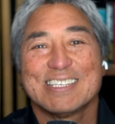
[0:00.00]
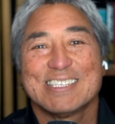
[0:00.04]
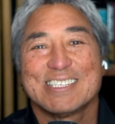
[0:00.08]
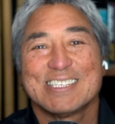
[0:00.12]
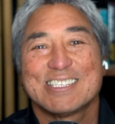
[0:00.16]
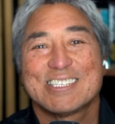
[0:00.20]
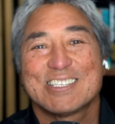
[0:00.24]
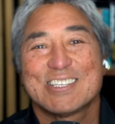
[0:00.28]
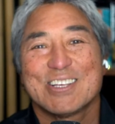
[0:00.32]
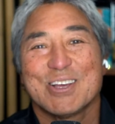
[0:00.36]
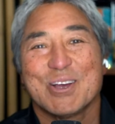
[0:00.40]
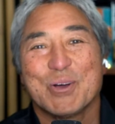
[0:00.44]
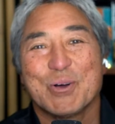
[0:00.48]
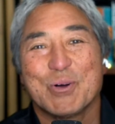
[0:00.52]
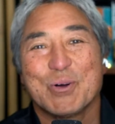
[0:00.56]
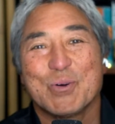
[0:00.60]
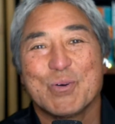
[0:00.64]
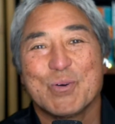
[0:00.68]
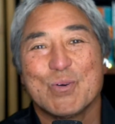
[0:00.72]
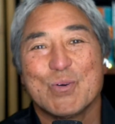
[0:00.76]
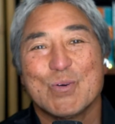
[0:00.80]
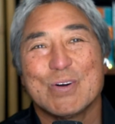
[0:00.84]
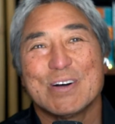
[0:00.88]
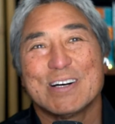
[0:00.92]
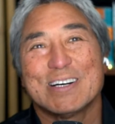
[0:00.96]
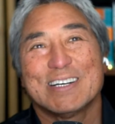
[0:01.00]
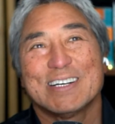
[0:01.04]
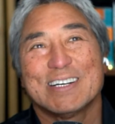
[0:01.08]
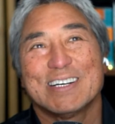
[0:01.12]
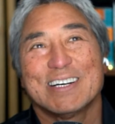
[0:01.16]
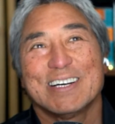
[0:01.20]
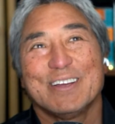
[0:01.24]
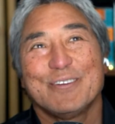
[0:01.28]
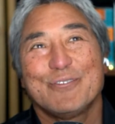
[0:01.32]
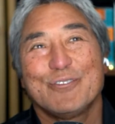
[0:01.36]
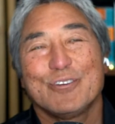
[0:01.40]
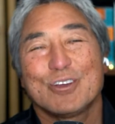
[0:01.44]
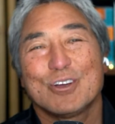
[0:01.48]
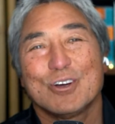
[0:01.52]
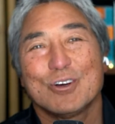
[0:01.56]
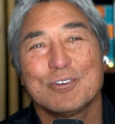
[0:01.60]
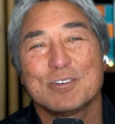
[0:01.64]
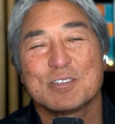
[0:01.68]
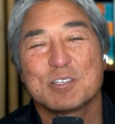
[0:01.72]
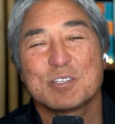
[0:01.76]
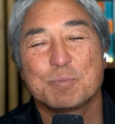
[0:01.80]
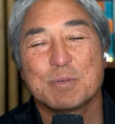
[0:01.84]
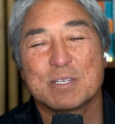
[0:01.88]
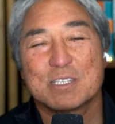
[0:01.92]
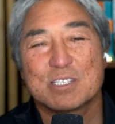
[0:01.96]
So if you go
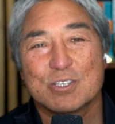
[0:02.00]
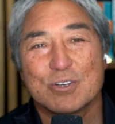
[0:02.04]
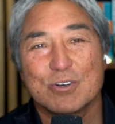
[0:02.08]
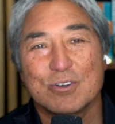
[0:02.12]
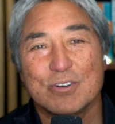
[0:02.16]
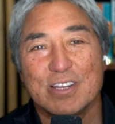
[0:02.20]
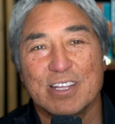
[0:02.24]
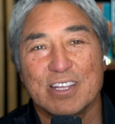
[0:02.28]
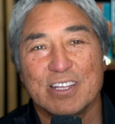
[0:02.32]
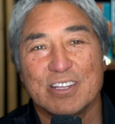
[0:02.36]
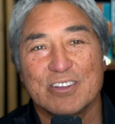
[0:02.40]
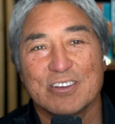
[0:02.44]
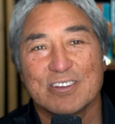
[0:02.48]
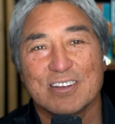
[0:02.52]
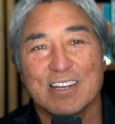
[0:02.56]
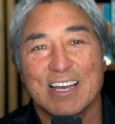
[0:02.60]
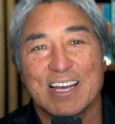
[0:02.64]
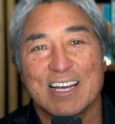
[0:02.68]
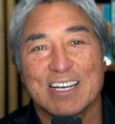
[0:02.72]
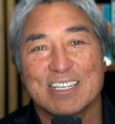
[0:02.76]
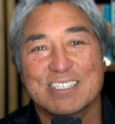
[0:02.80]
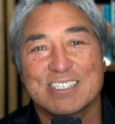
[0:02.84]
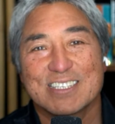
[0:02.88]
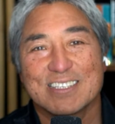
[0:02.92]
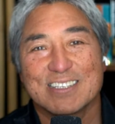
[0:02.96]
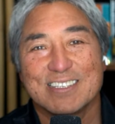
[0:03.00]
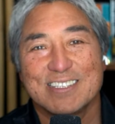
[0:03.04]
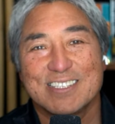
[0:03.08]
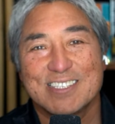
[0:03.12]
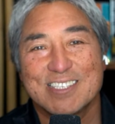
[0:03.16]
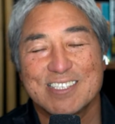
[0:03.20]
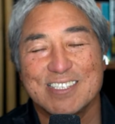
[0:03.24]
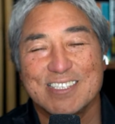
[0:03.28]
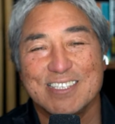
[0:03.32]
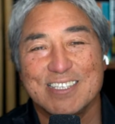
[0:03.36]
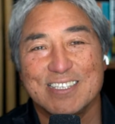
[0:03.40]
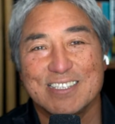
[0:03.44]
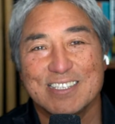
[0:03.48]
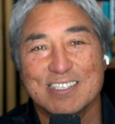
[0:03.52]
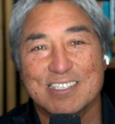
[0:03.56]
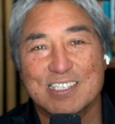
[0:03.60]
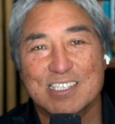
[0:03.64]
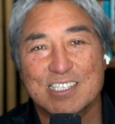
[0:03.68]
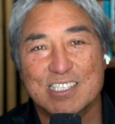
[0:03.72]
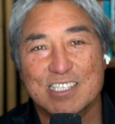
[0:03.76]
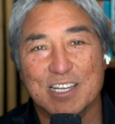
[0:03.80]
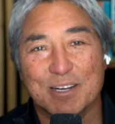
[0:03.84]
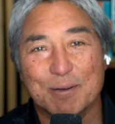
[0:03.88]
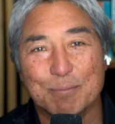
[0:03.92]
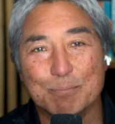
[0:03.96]
to Smithsonian, you'll actually see the
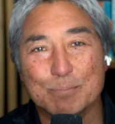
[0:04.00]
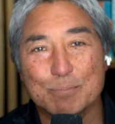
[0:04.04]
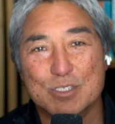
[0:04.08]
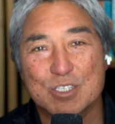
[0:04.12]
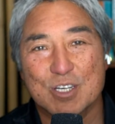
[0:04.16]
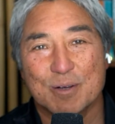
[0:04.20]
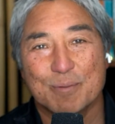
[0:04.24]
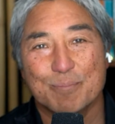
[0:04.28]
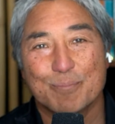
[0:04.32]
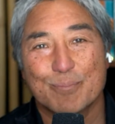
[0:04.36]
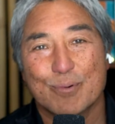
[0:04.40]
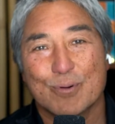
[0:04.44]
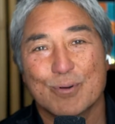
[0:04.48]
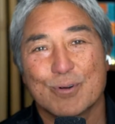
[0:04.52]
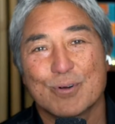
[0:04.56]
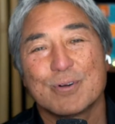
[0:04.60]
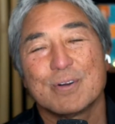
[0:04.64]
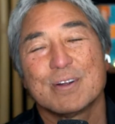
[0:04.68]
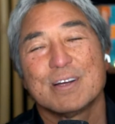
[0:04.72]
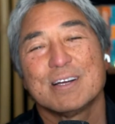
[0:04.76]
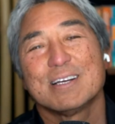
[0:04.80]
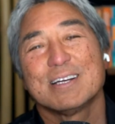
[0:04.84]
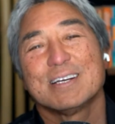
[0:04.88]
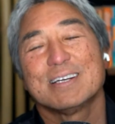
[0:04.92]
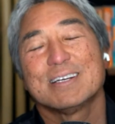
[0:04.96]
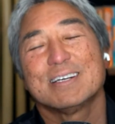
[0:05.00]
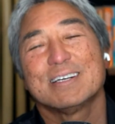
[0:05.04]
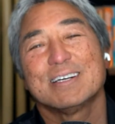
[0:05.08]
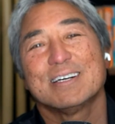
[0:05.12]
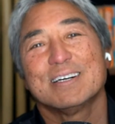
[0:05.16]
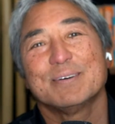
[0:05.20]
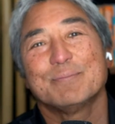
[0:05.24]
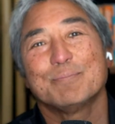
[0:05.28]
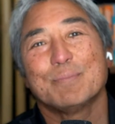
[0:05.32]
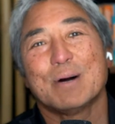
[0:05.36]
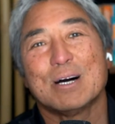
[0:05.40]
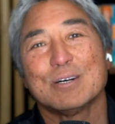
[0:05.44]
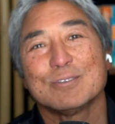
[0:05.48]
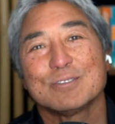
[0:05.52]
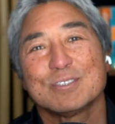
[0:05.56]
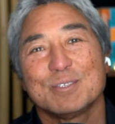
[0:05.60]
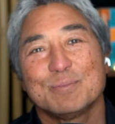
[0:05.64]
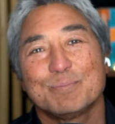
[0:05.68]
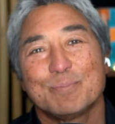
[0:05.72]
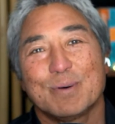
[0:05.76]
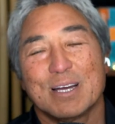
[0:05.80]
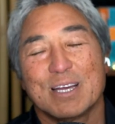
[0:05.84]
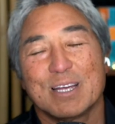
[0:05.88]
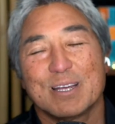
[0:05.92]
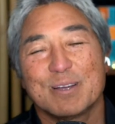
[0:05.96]
stump jumper
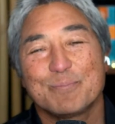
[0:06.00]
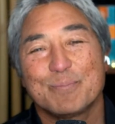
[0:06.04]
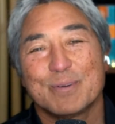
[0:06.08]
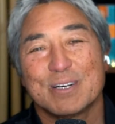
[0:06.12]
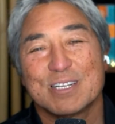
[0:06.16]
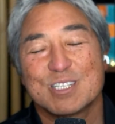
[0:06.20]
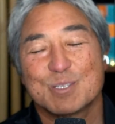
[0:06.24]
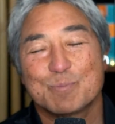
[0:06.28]
mountain bike by